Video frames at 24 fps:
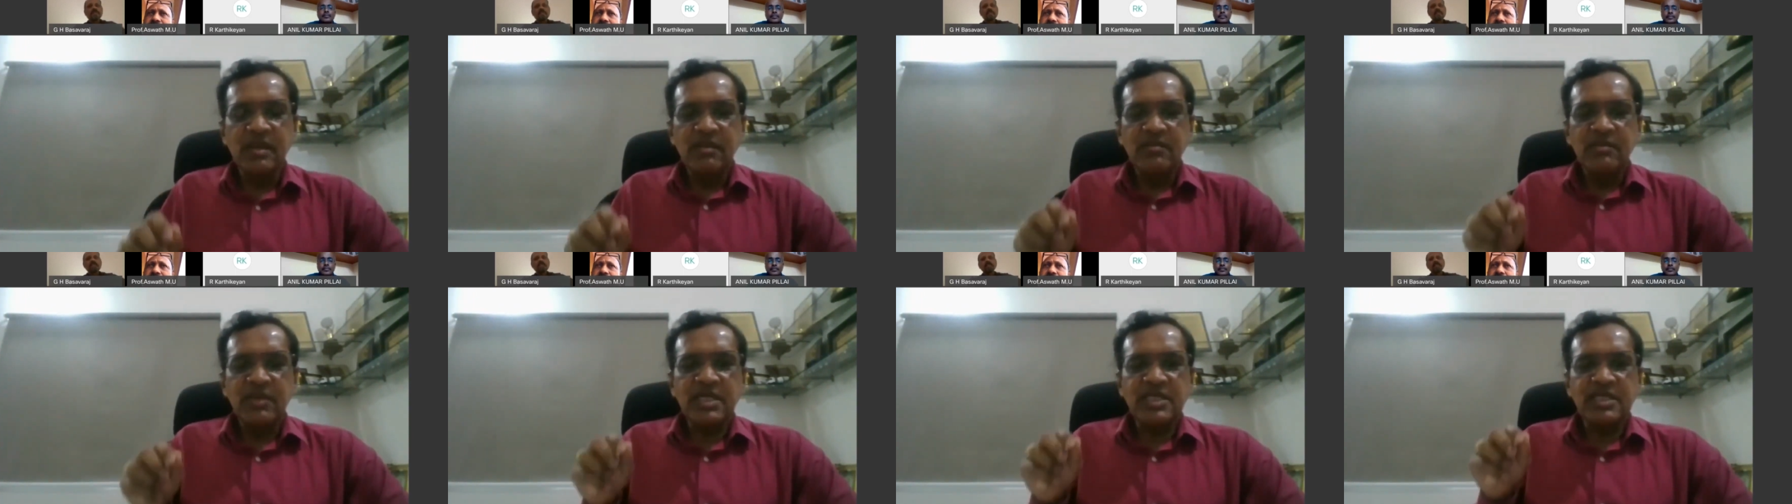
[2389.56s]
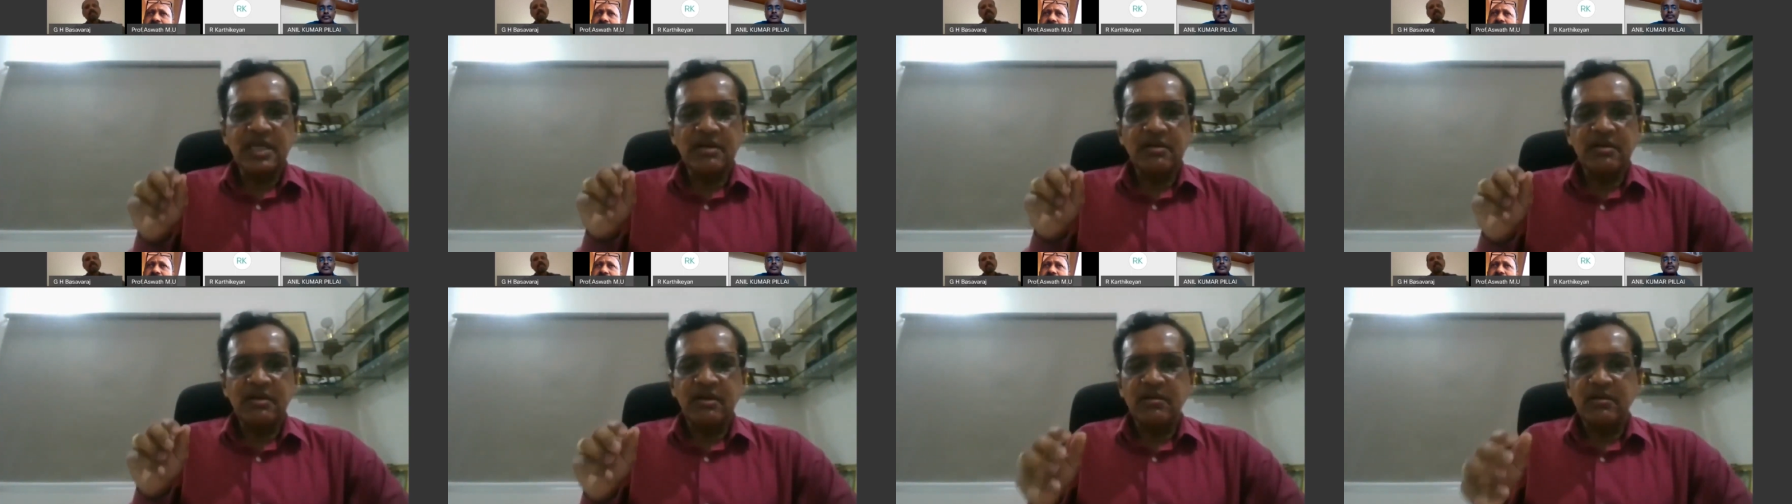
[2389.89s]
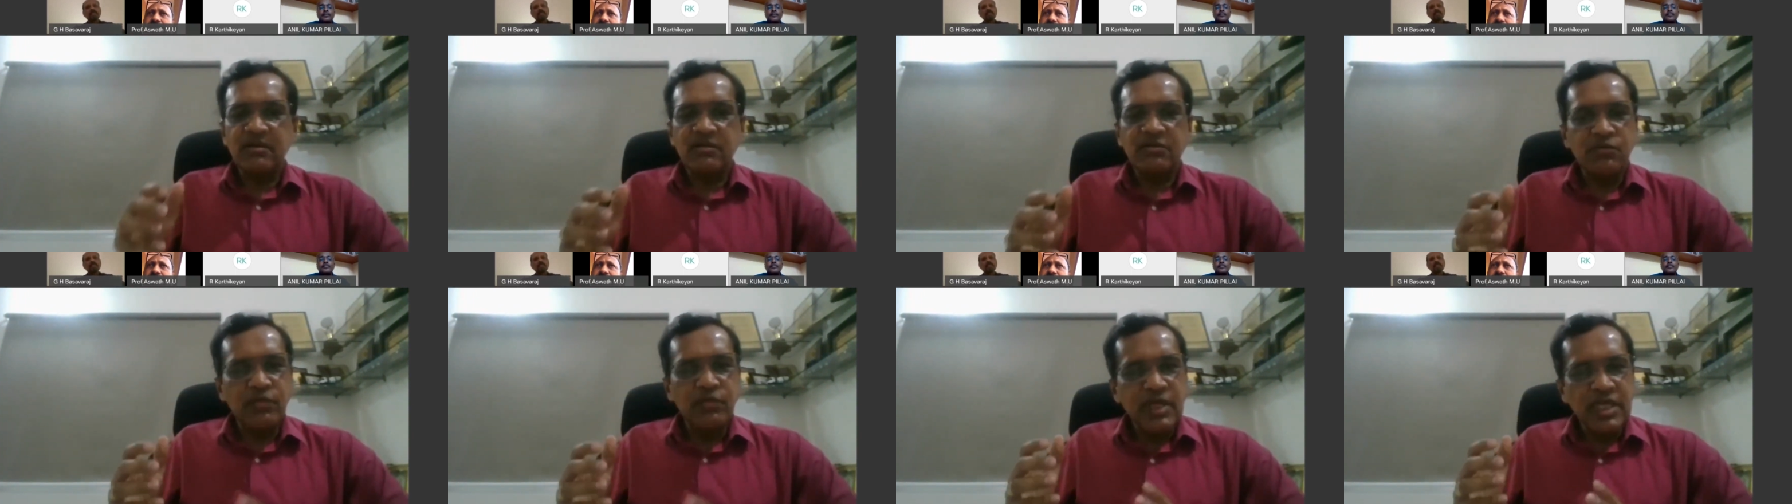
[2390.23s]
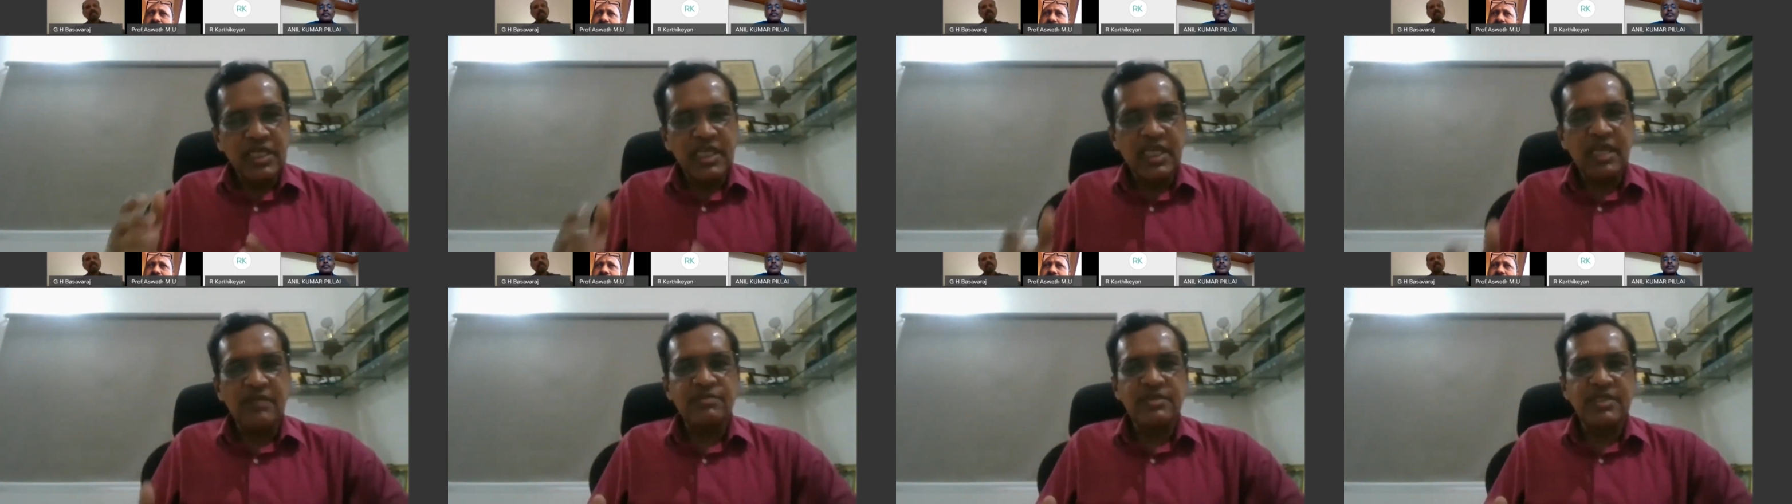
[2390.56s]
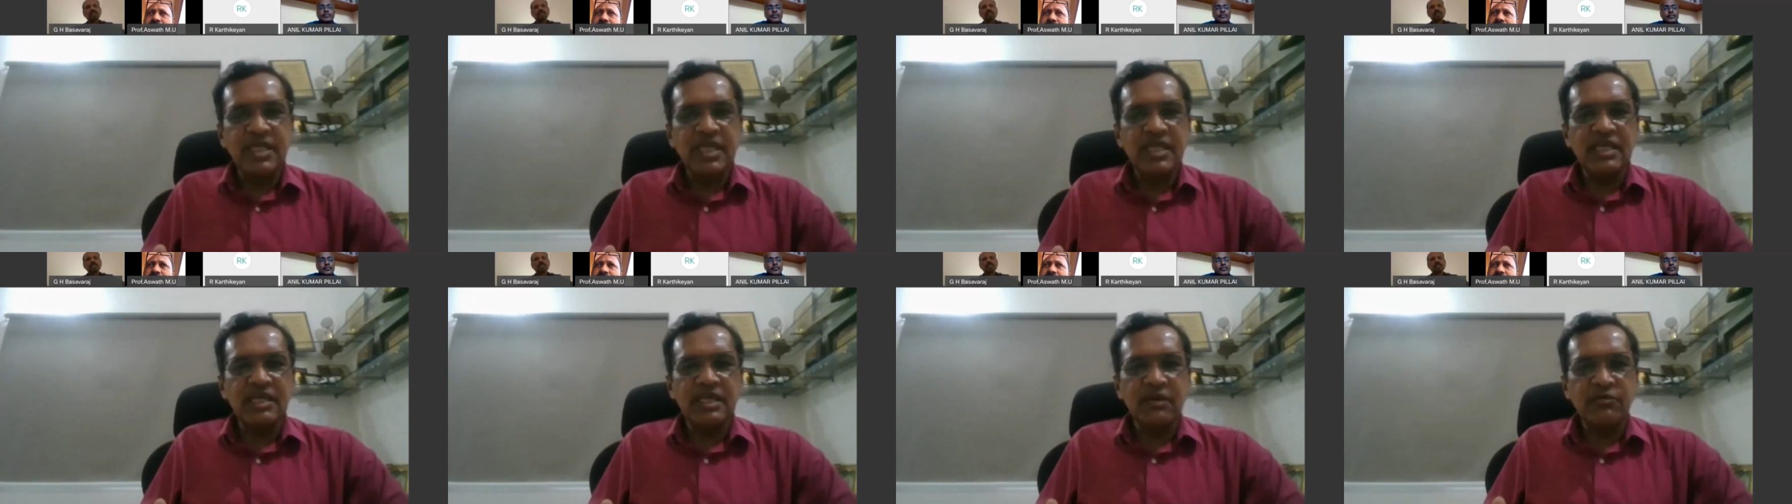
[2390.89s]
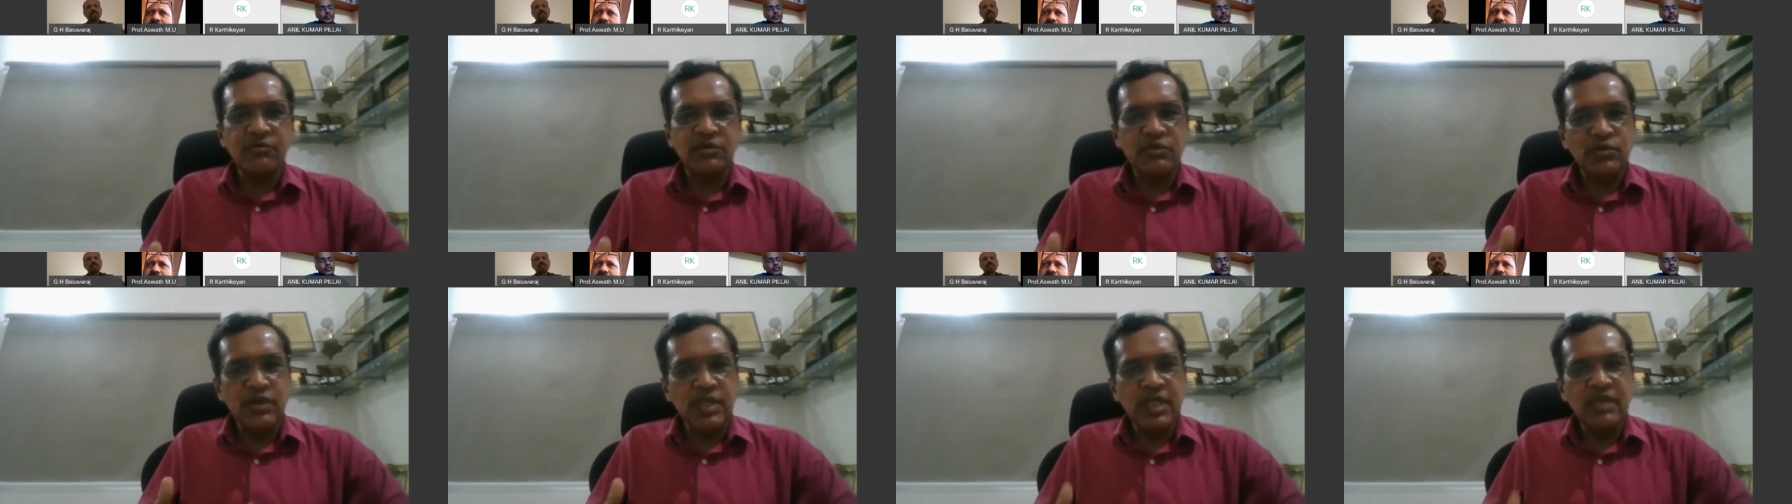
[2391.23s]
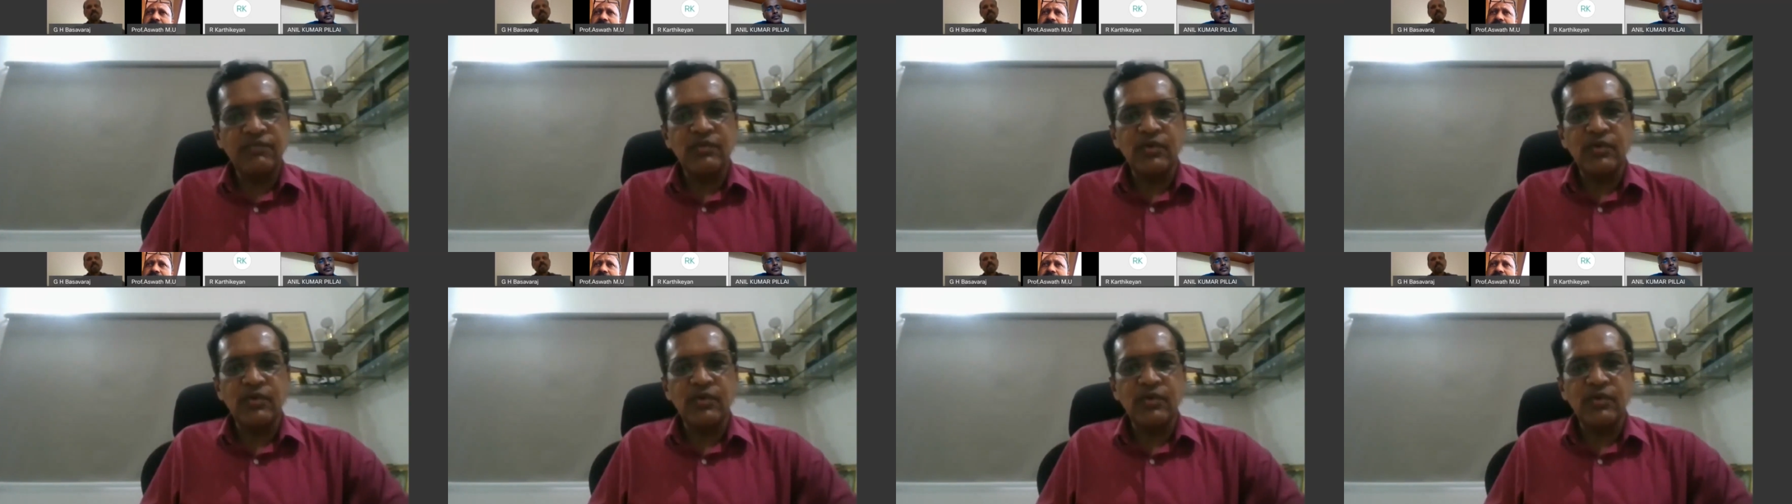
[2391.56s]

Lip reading: Because we keep seeing now today,